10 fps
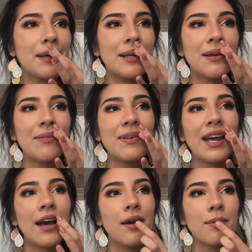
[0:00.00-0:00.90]
And
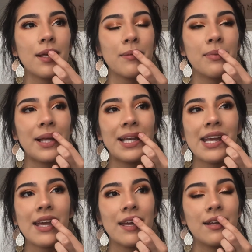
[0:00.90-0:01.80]
I'm like
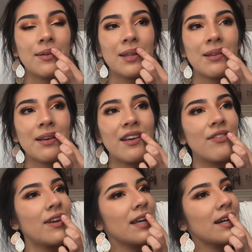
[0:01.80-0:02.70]
blending it in with my
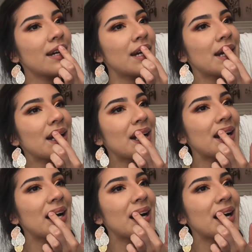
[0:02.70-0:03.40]
finger.